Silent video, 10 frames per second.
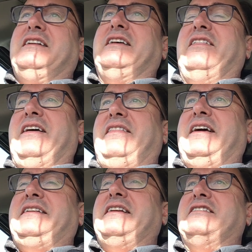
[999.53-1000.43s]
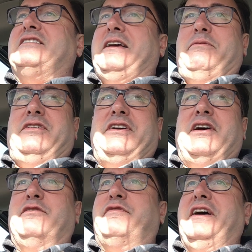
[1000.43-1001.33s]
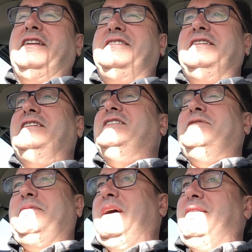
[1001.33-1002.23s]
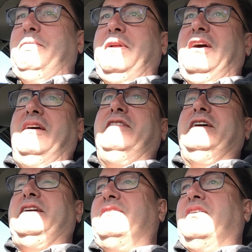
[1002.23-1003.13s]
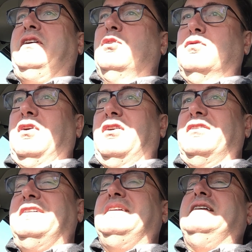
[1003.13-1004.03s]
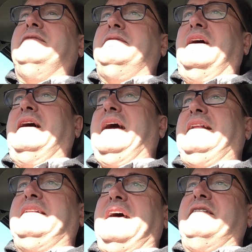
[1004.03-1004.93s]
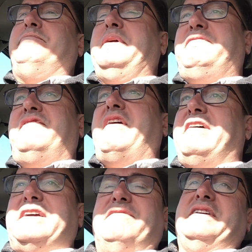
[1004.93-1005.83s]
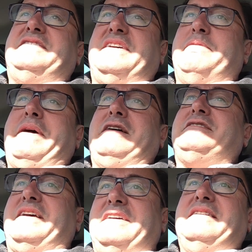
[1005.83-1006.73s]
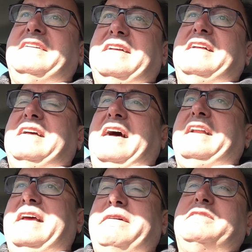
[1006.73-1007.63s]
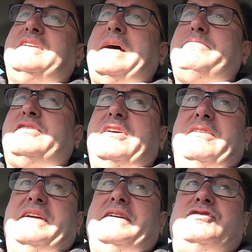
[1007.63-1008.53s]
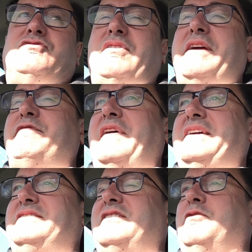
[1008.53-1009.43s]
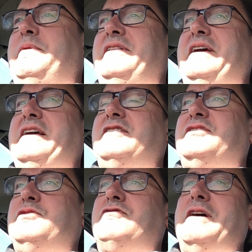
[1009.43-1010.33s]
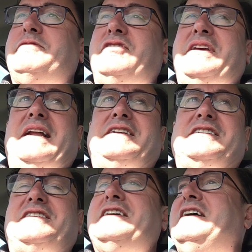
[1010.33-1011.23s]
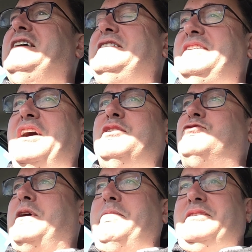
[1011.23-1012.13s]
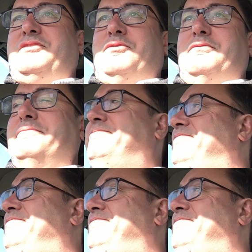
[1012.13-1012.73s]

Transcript: They, they didn't sleep with your girlfriend blah blah blah, that you got it all wrong, and and be very convincing about it. And he was absolutely straight faced, told me that he could do chromes on the NHS, no trouble at all.